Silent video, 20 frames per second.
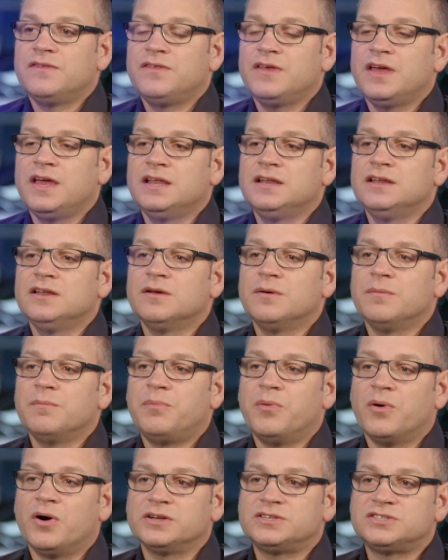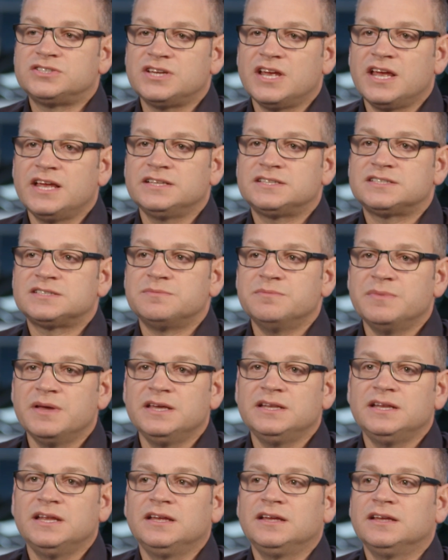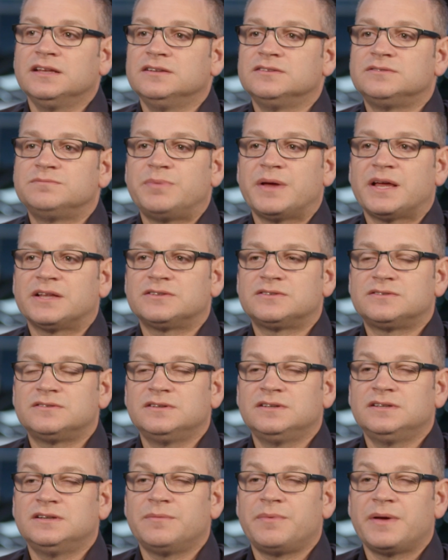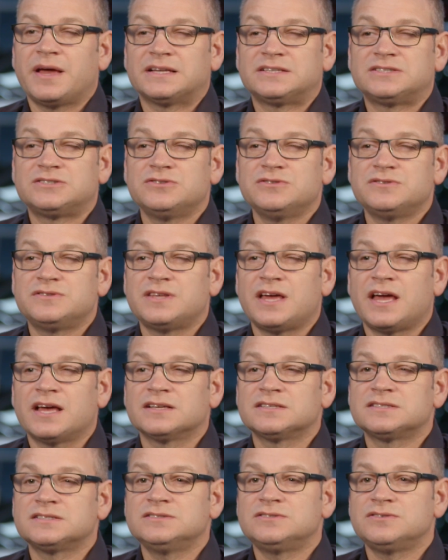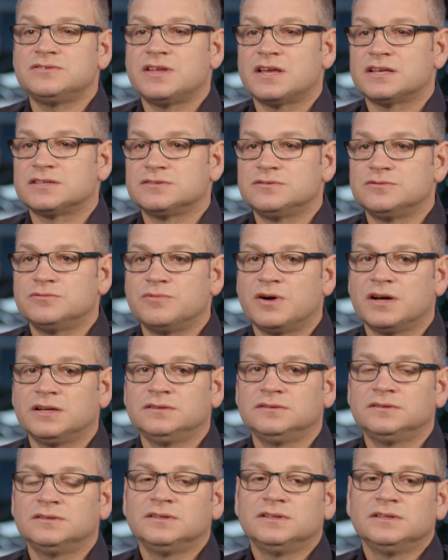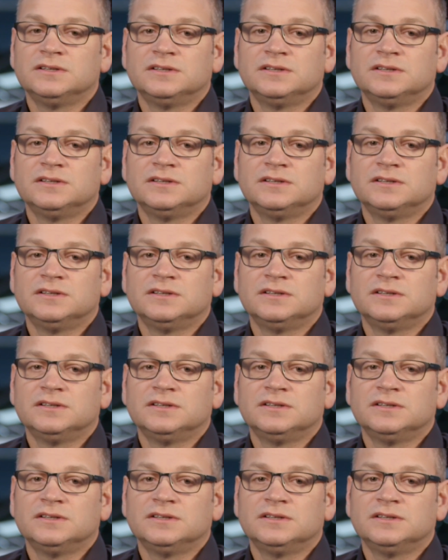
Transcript: Then by chance meeting in about 2000, 2001,